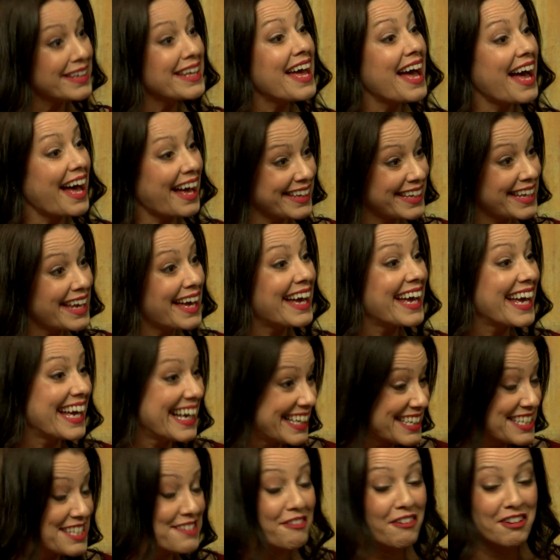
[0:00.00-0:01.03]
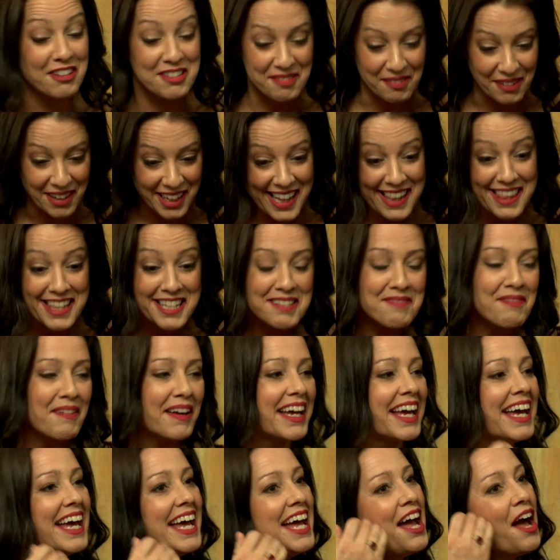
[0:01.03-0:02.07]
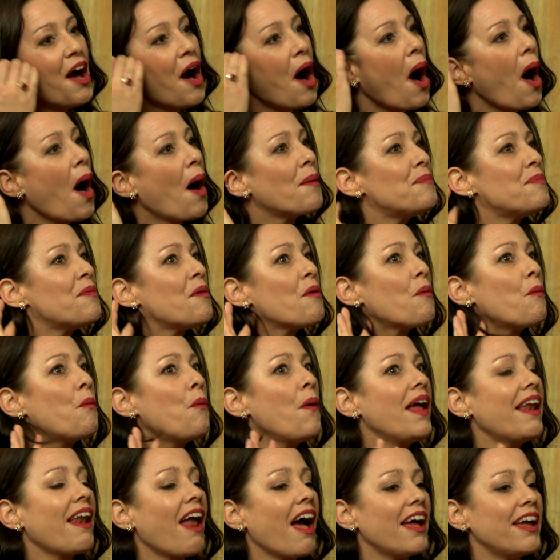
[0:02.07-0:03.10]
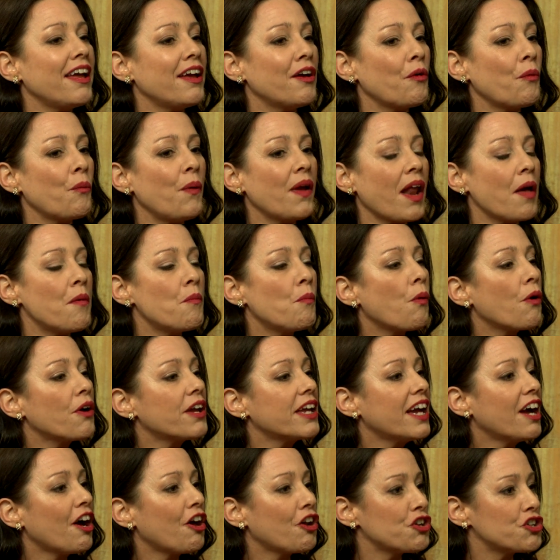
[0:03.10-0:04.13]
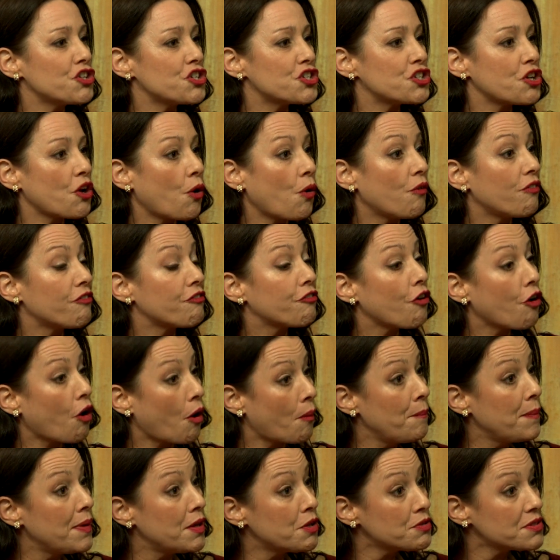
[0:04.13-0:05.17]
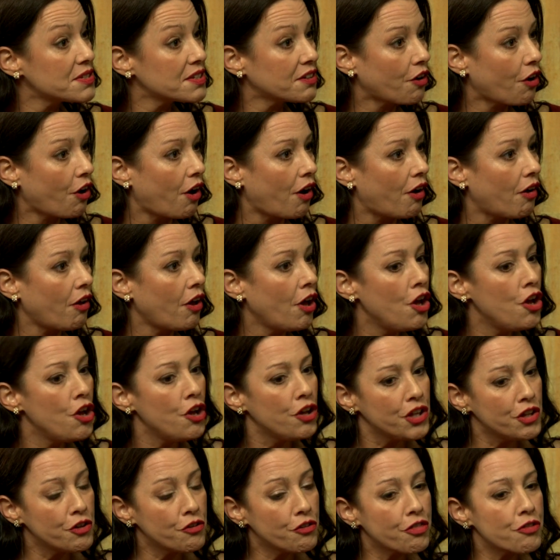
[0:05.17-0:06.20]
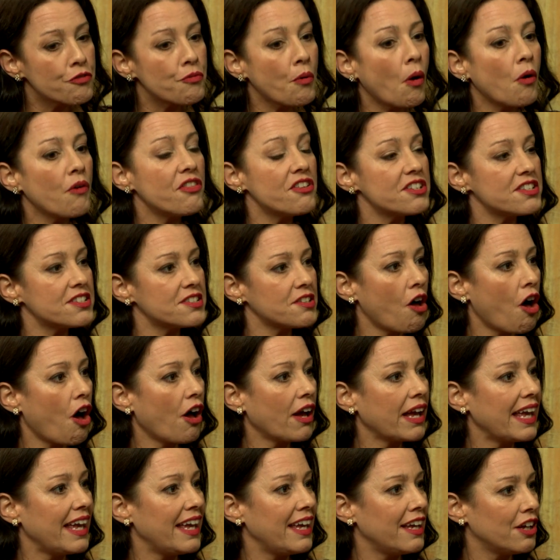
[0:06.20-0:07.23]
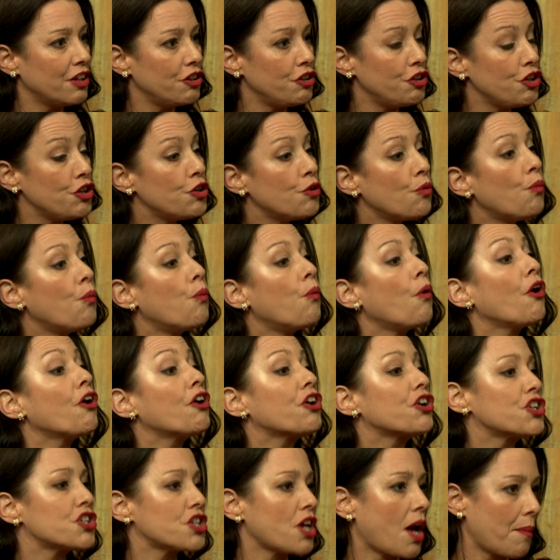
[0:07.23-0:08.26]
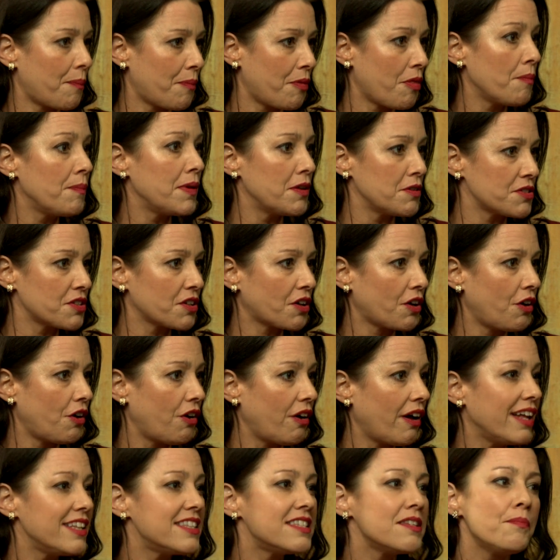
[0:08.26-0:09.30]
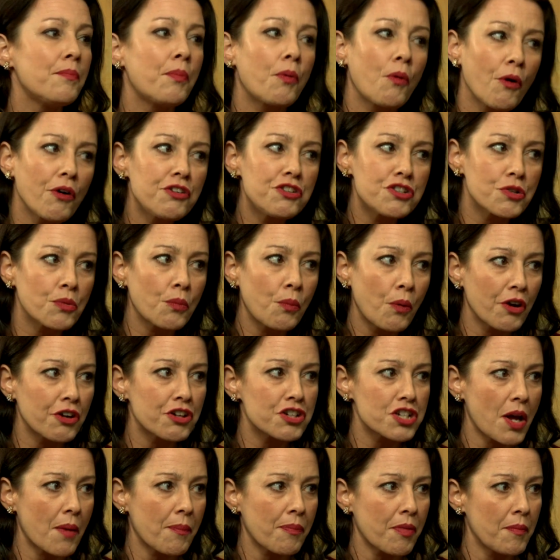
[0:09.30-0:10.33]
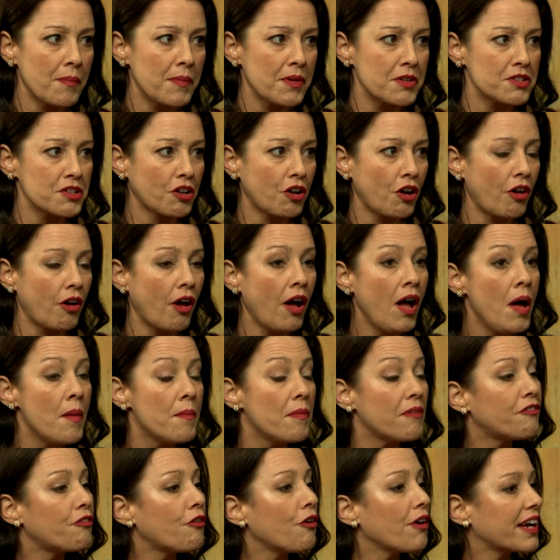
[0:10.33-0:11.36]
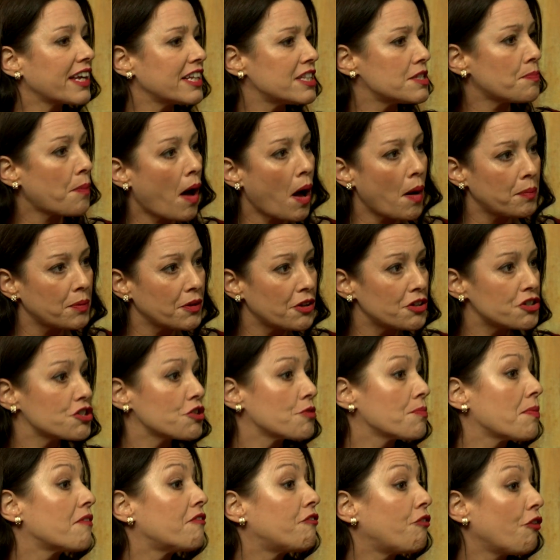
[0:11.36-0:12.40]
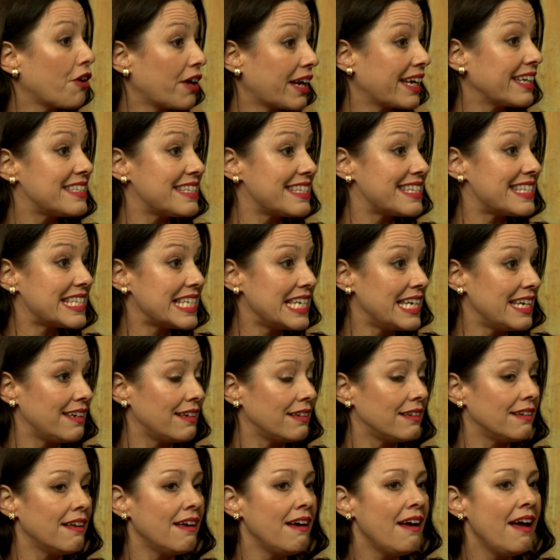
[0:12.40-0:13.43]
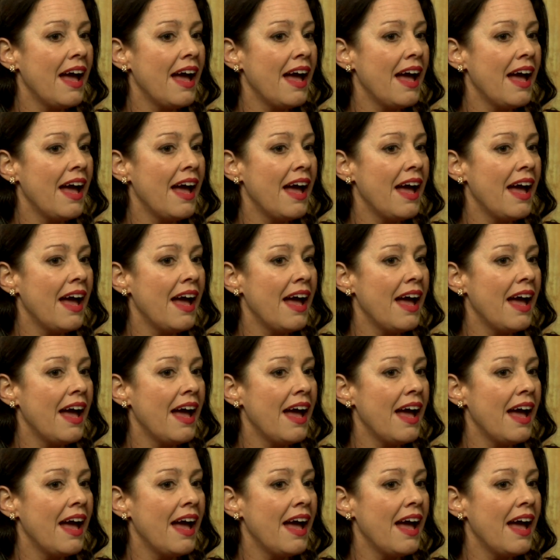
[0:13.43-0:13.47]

yeah, it's very small, this big. When I'm working on a show for a musical, you throw the song in, you workshop the musical. It's important to workshop the musical before it gets published or before it gets seen.